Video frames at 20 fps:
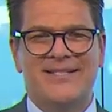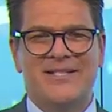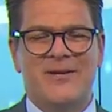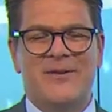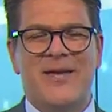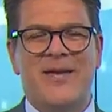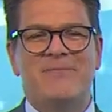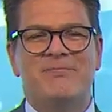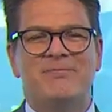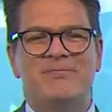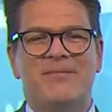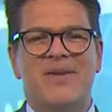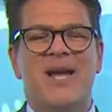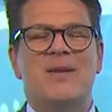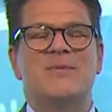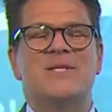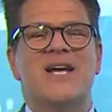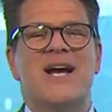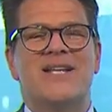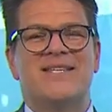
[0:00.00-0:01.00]
Till then,
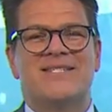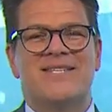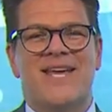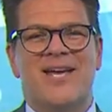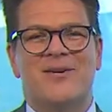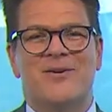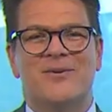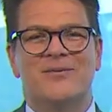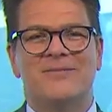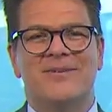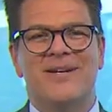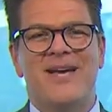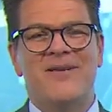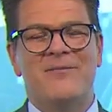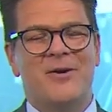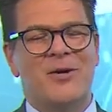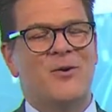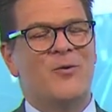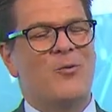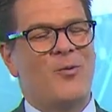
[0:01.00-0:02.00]
I'm Scott Sander.
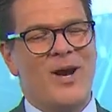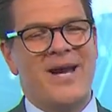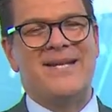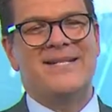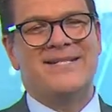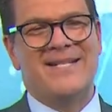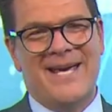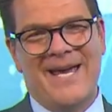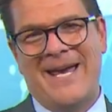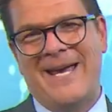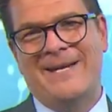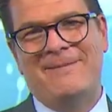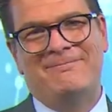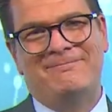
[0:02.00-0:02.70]
Have a great day.